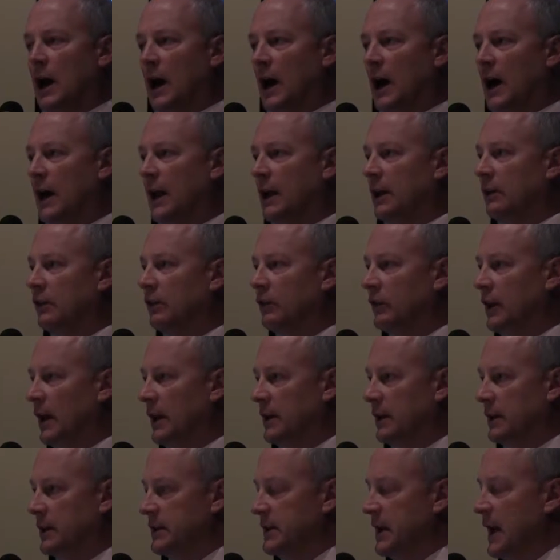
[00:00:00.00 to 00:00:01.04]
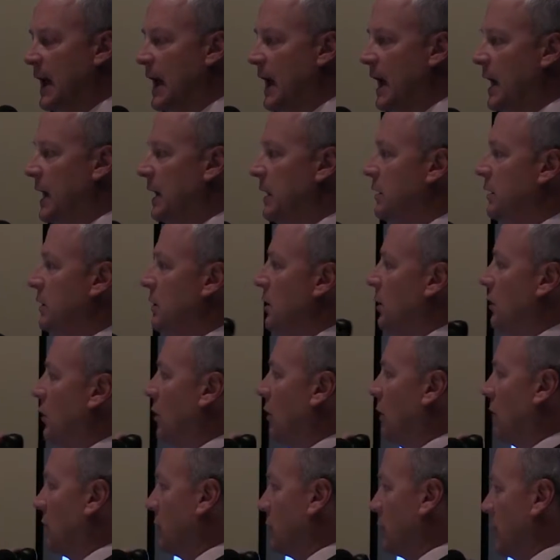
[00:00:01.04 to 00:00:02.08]
an extended day,
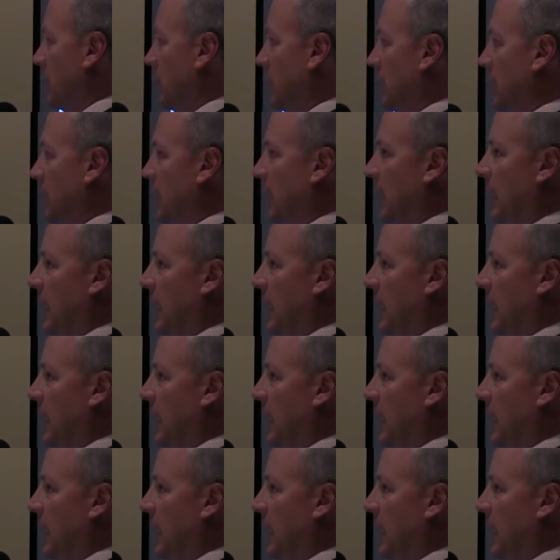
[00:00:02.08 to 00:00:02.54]
or we